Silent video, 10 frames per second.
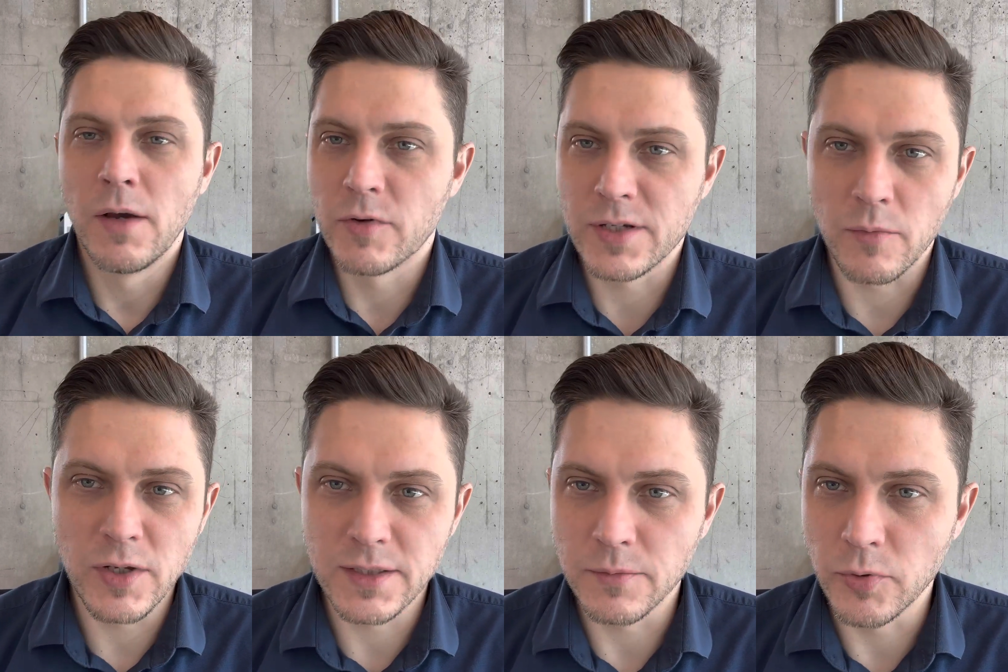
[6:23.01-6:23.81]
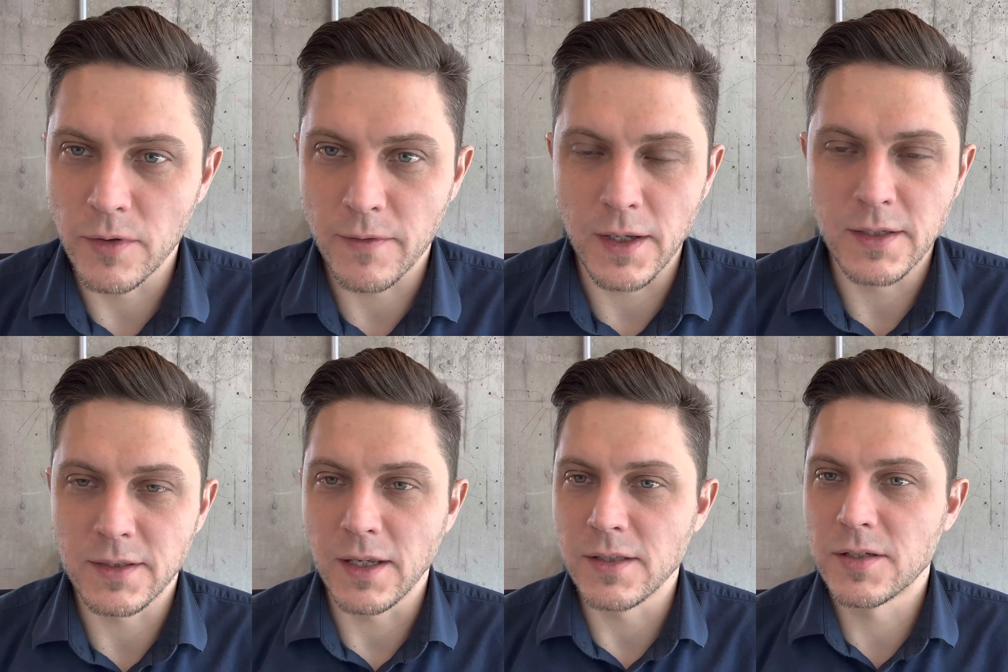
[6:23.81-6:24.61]
For some reason, Putin
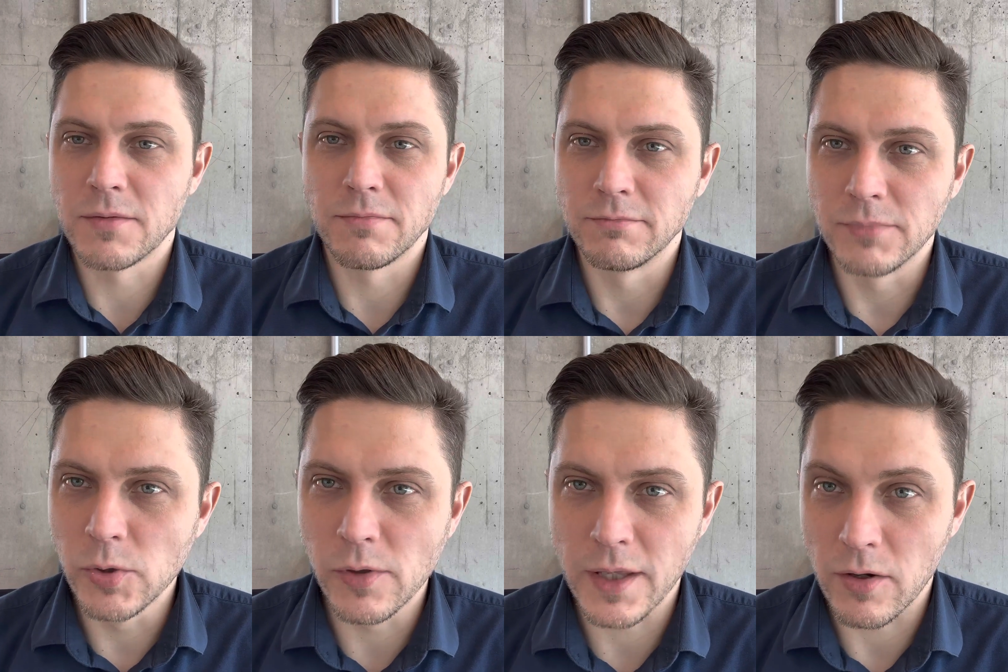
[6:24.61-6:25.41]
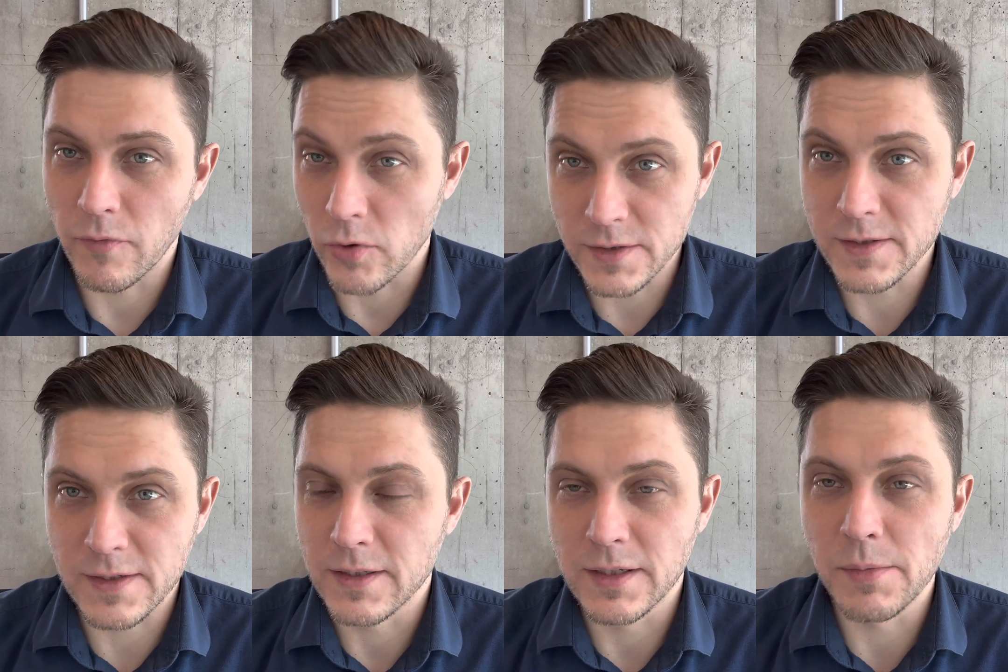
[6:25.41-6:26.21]
thinks it's nuclear. Of
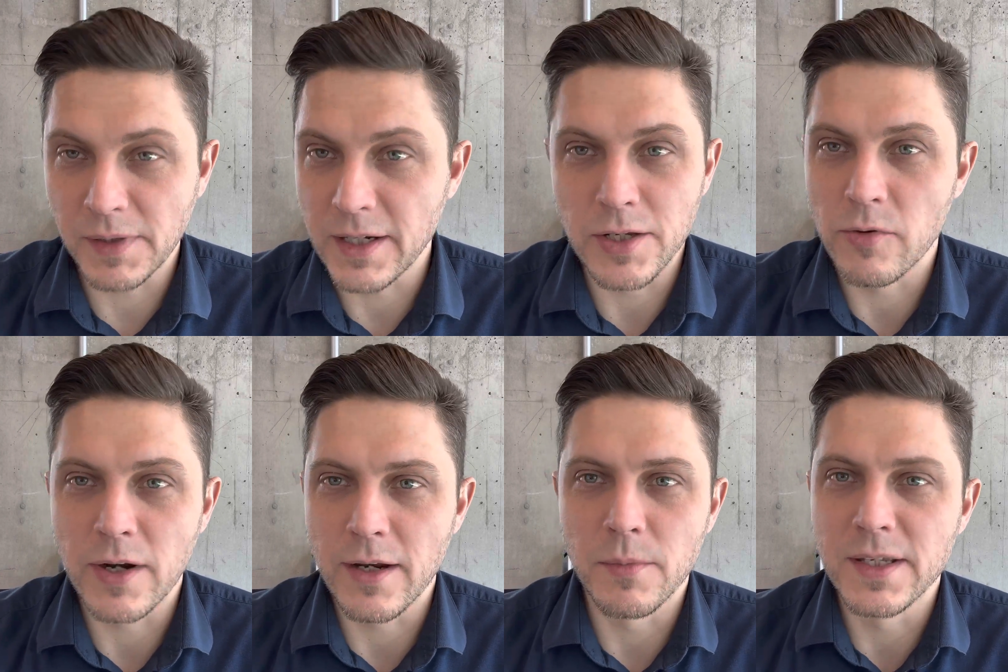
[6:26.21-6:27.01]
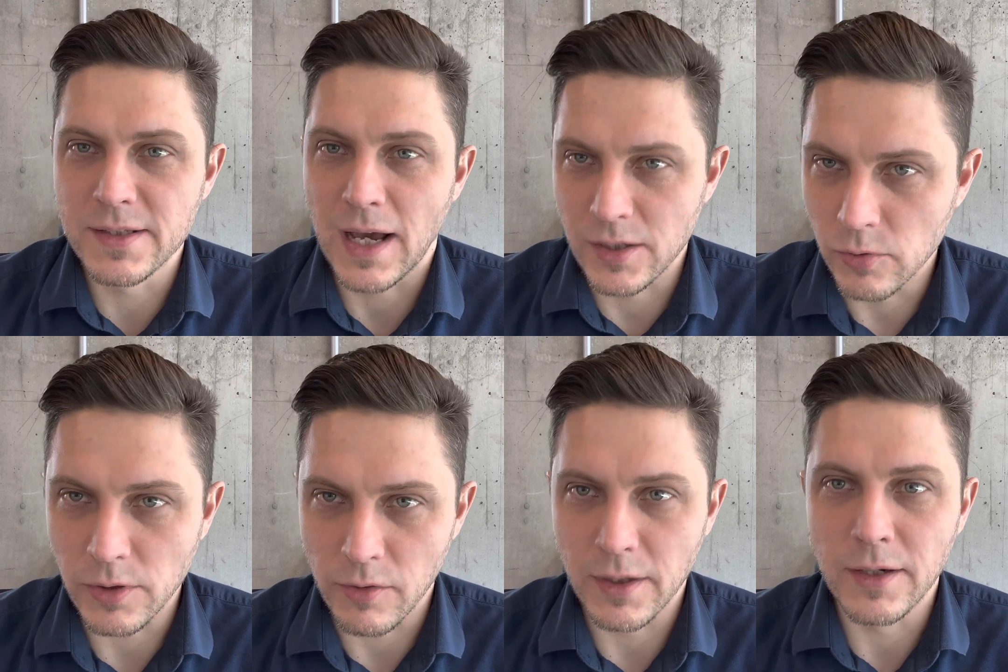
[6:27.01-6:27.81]
course, depleted uranium is not
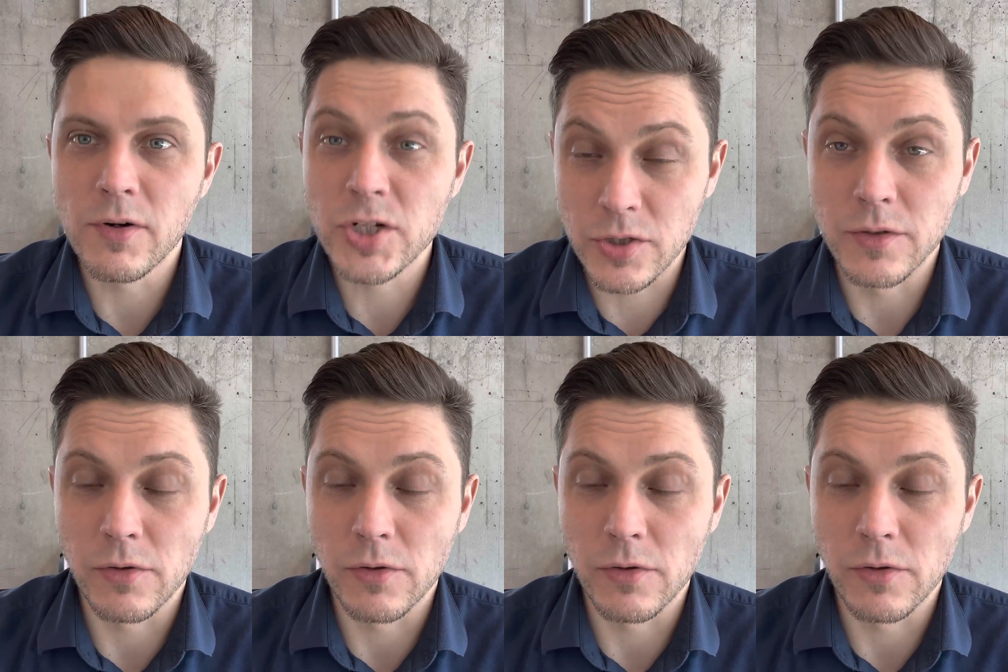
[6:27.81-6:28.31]
nuclear. Enriched